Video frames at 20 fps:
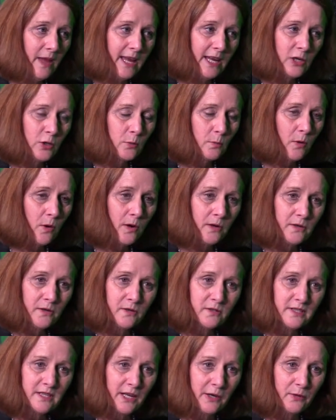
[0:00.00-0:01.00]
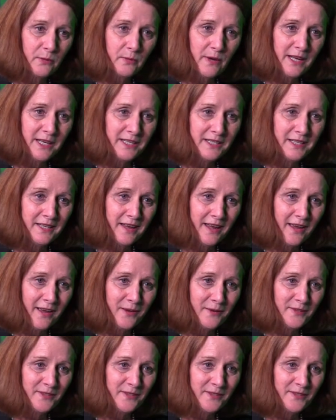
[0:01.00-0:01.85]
anchor partners that are ready to go.